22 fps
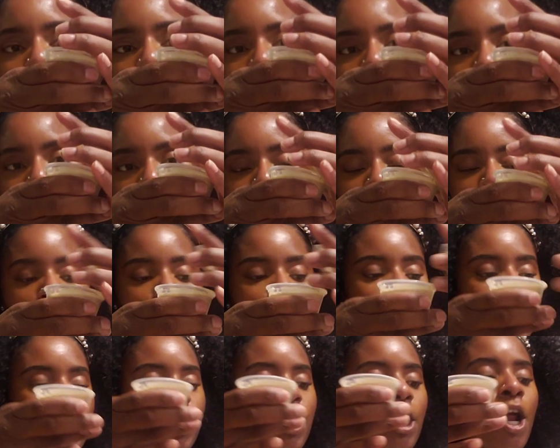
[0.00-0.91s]
back in the
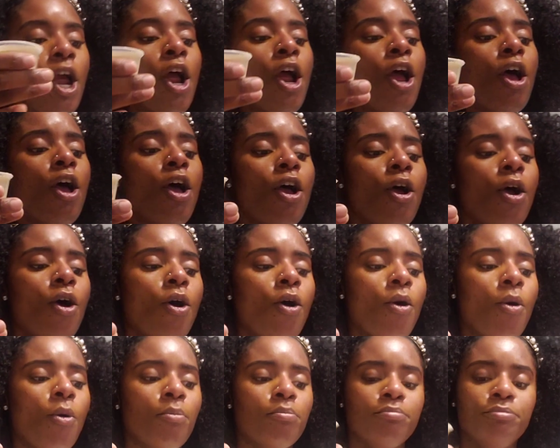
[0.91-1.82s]
year.
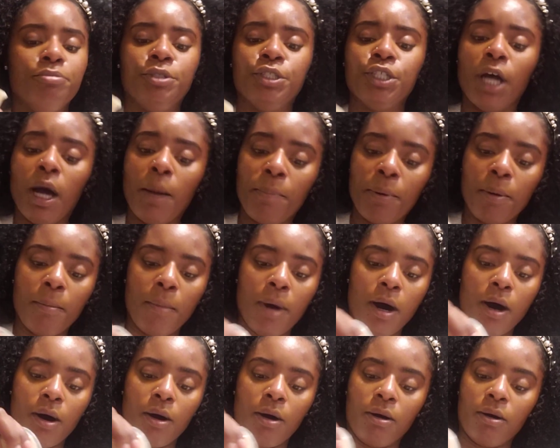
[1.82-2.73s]
Dump them
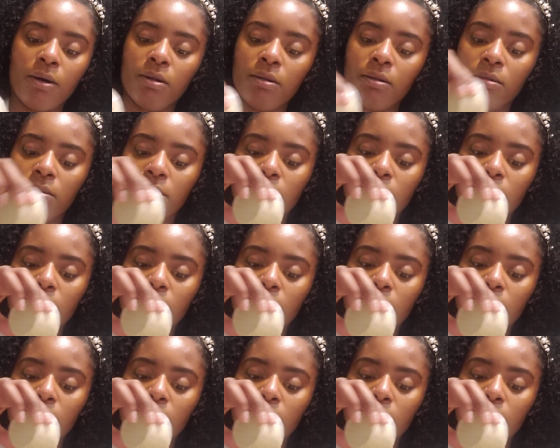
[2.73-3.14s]
all.